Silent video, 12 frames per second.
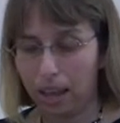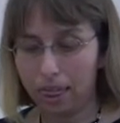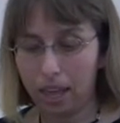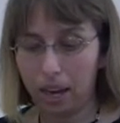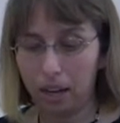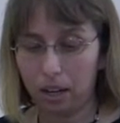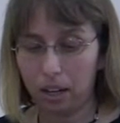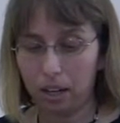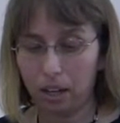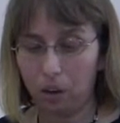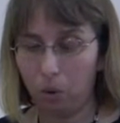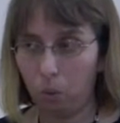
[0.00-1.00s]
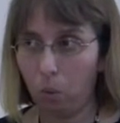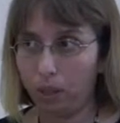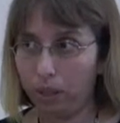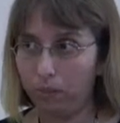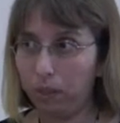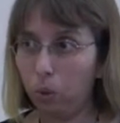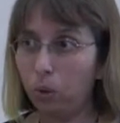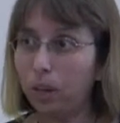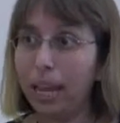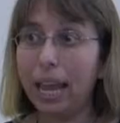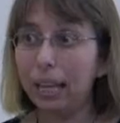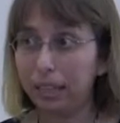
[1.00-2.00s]
And then whatever you
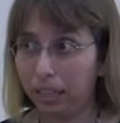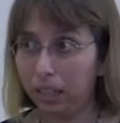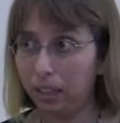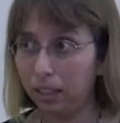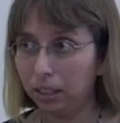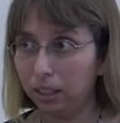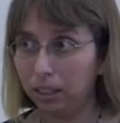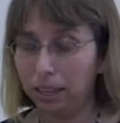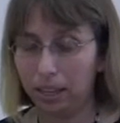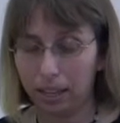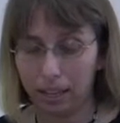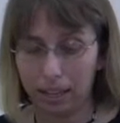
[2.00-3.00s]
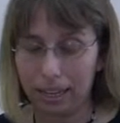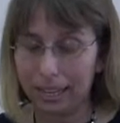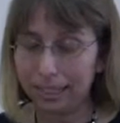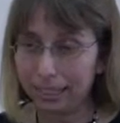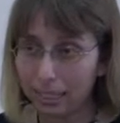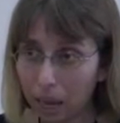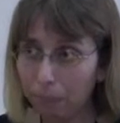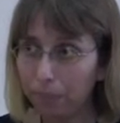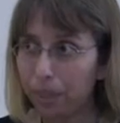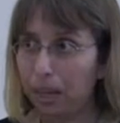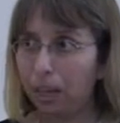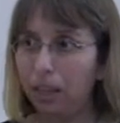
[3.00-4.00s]
created is
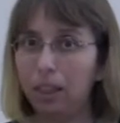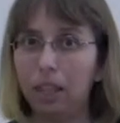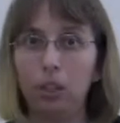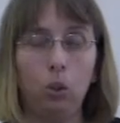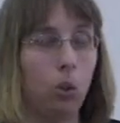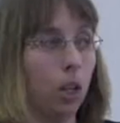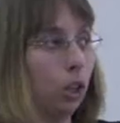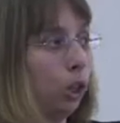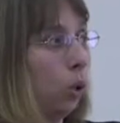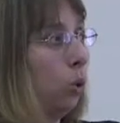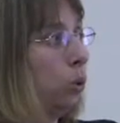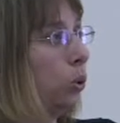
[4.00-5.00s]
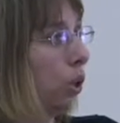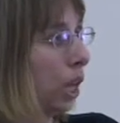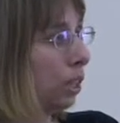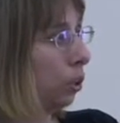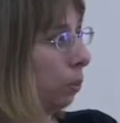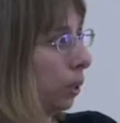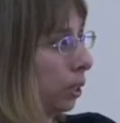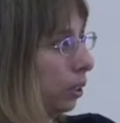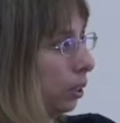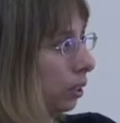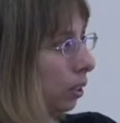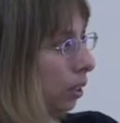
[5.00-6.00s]
something that you can show to your customers.